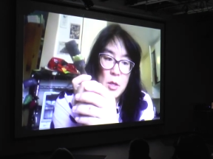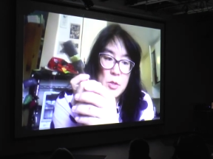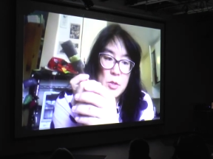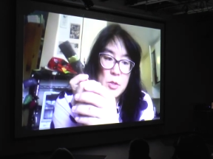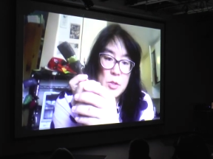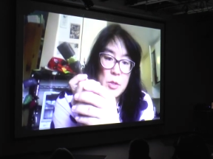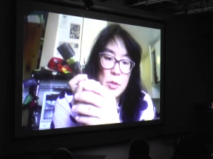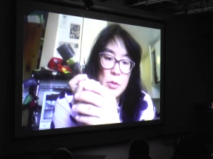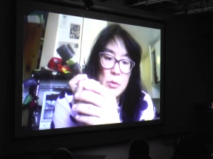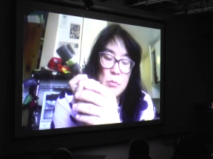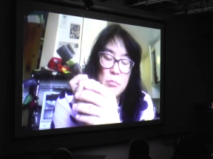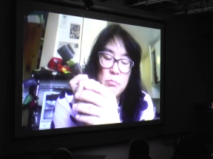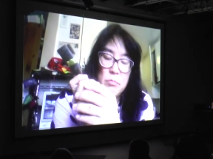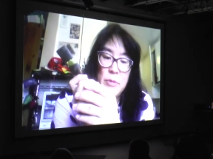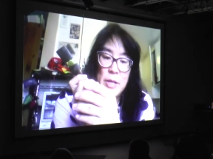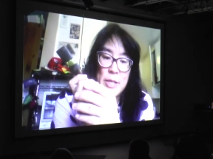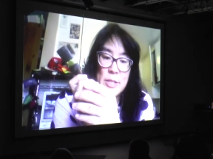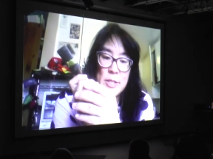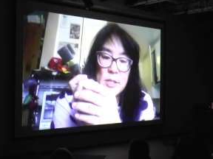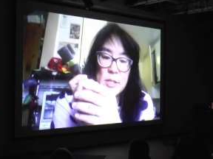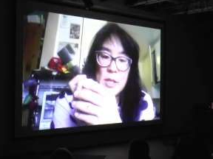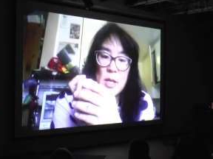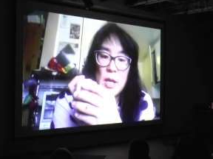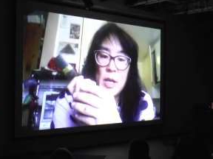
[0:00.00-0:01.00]
So
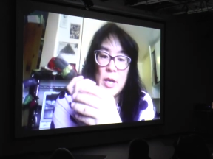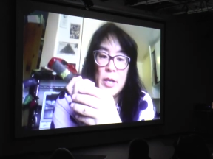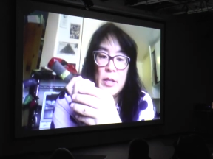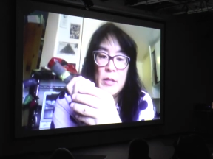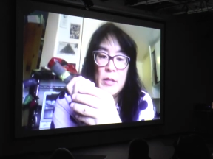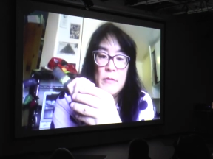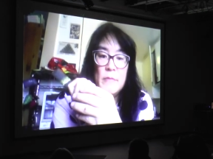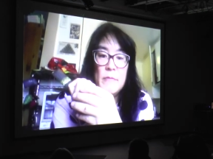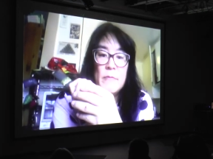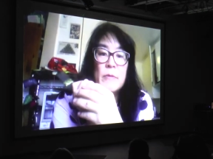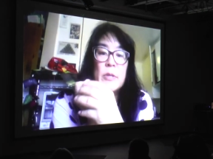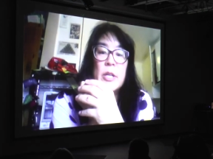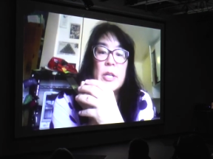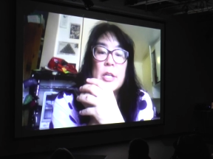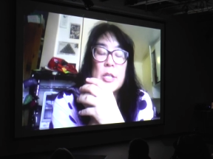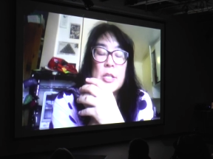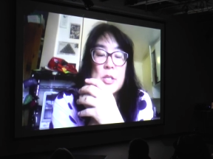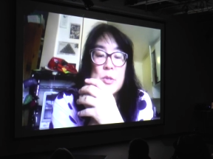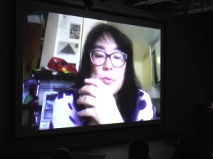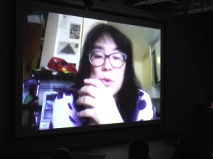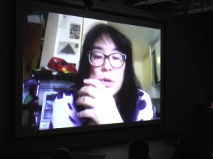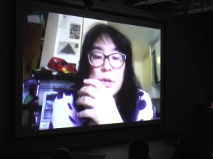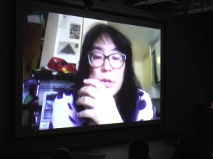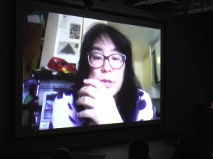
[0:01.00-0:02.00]
that's kind of what I
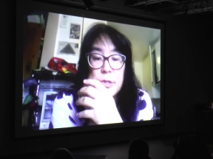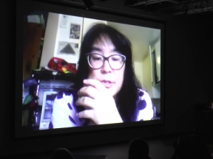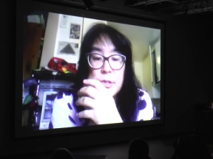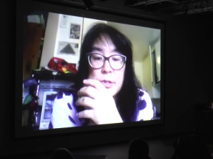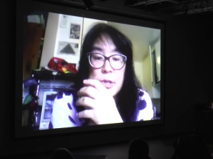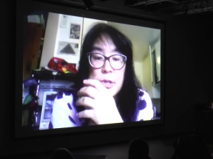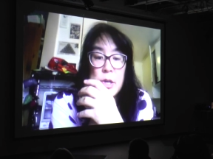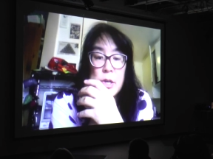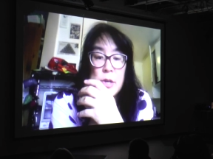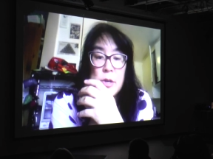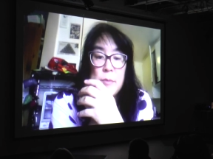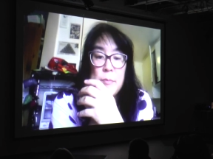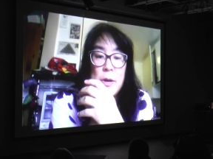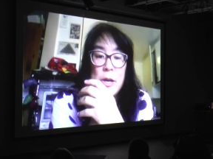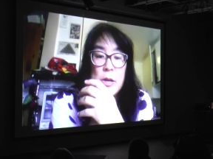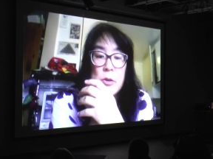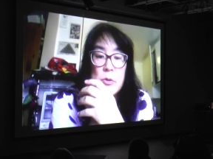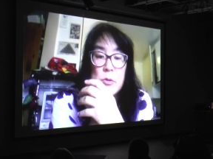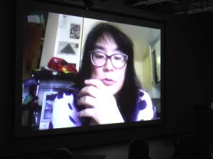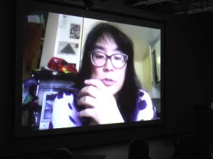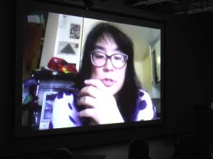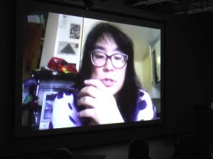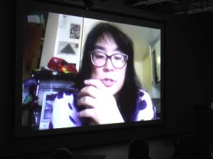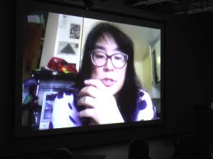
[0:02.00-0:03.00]
just wanted to talk
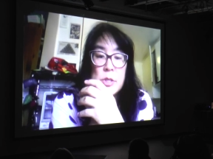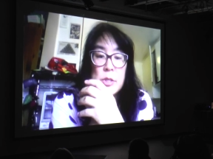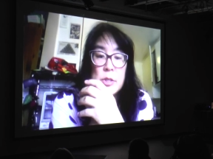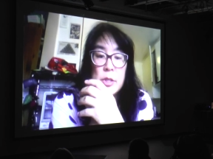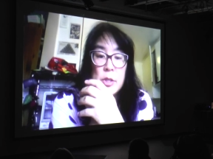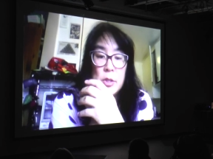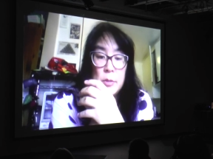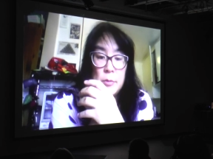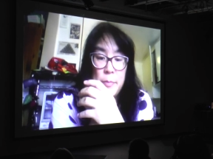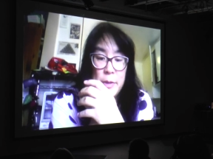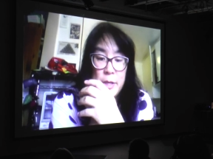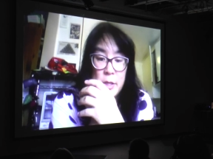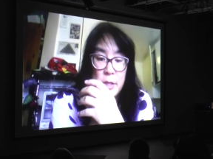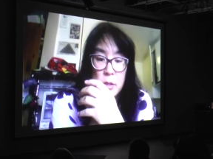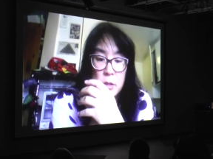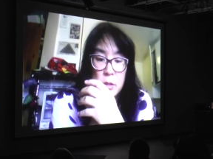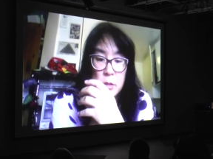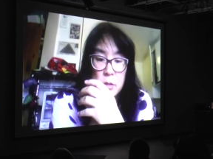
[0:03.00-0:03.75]
about just a little bit.